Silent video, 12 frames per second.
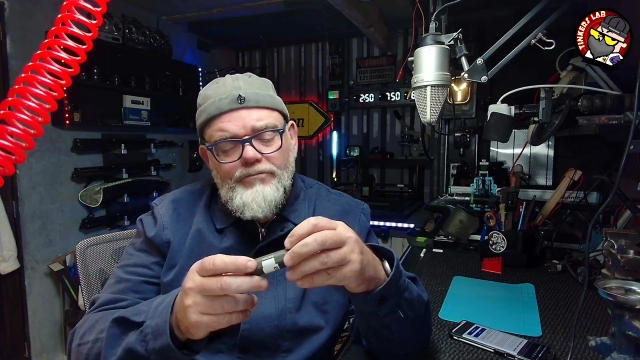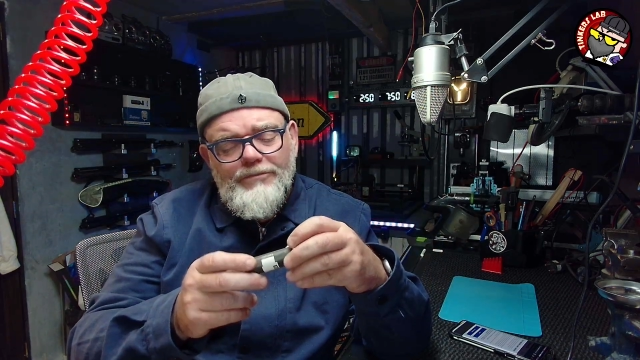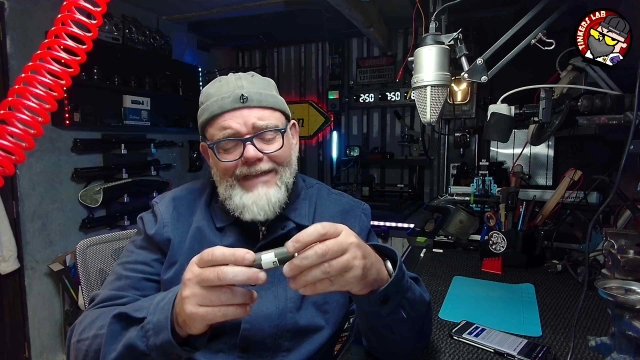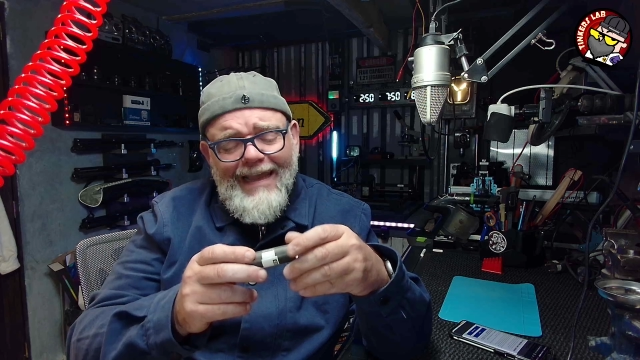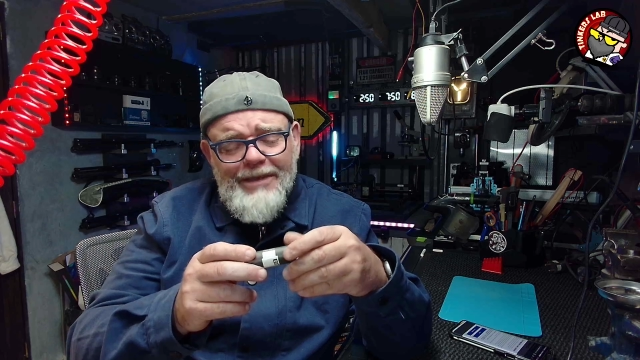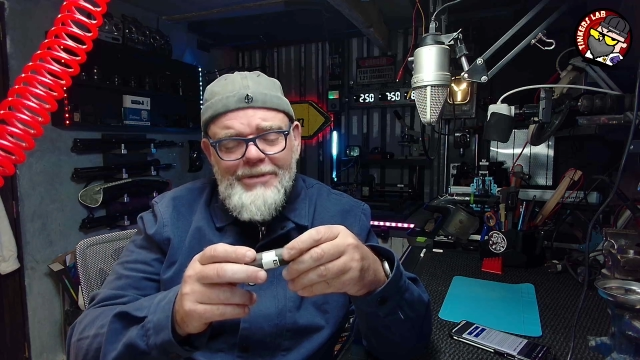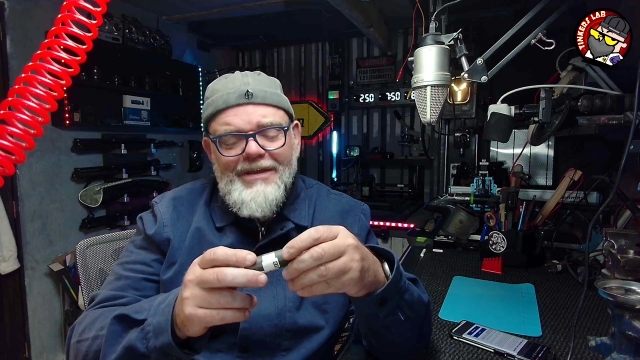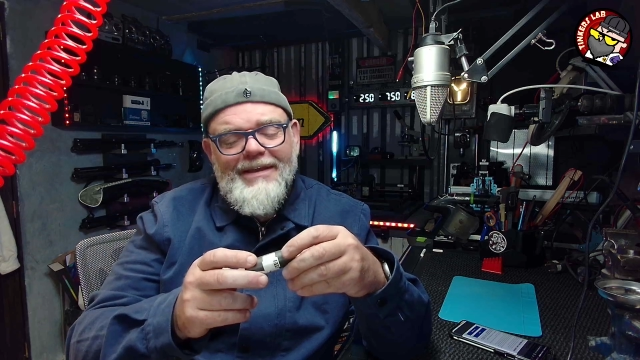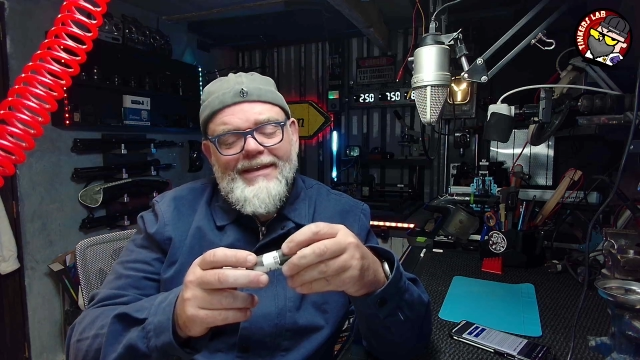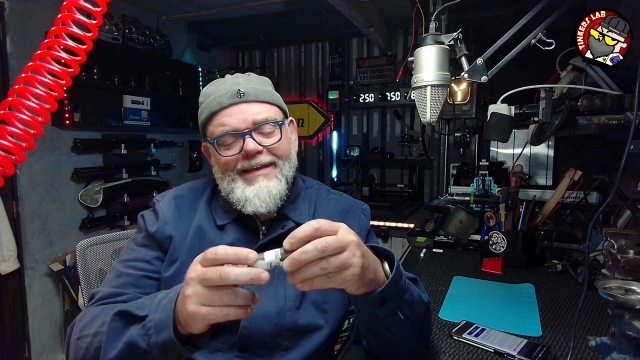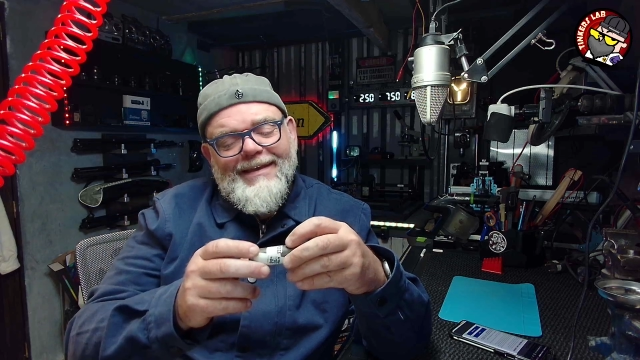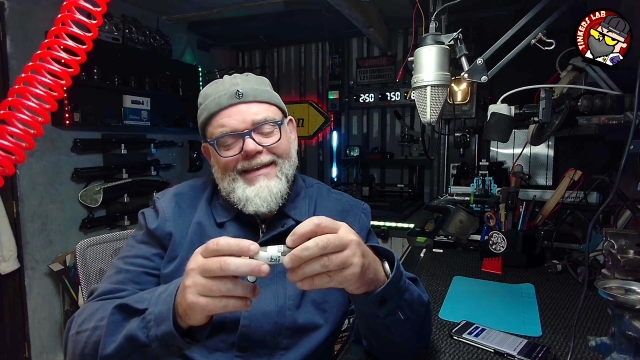Now,
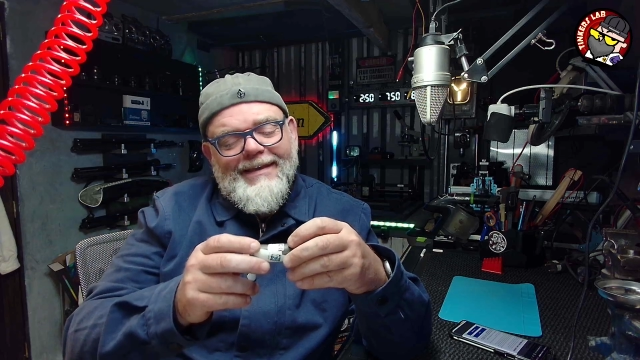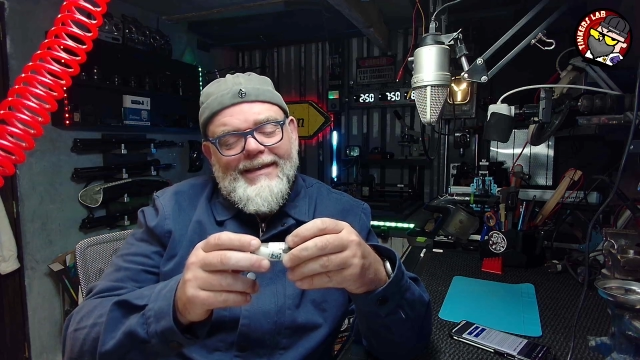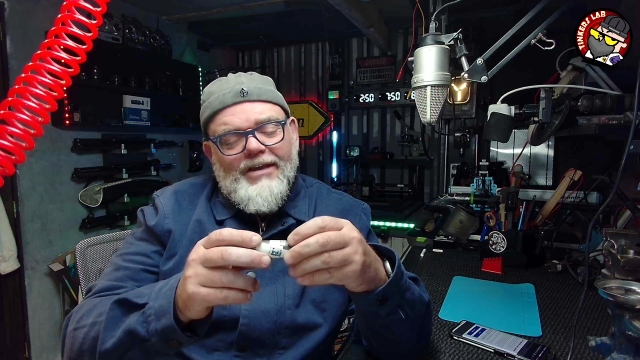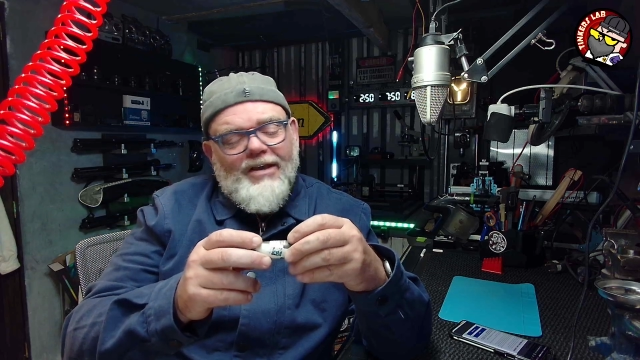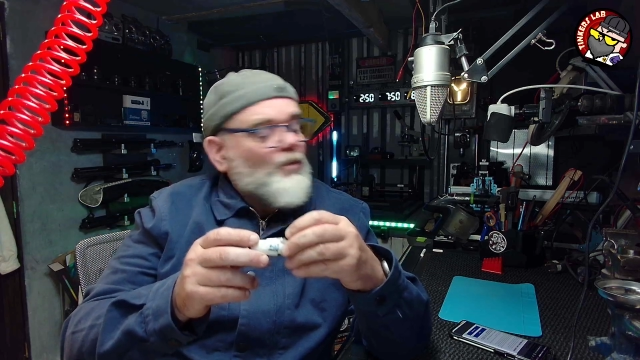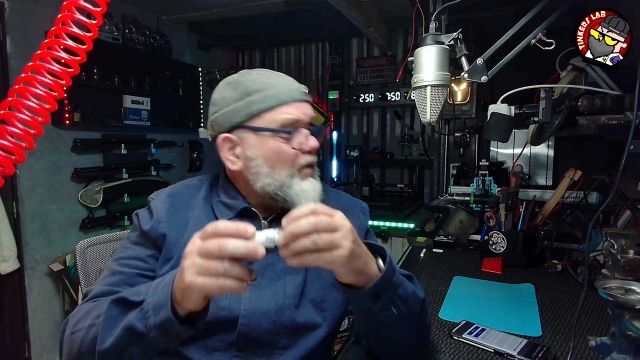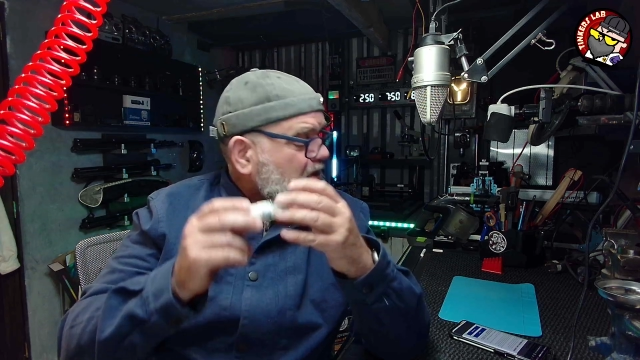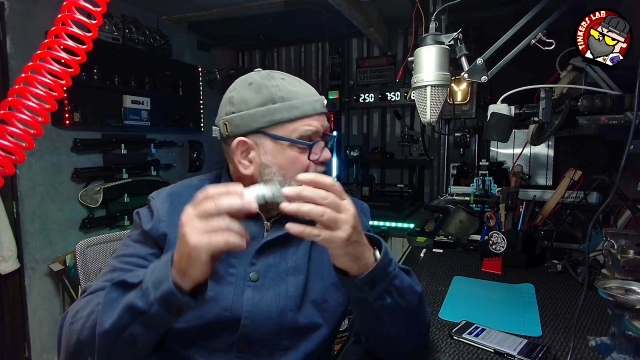we're going to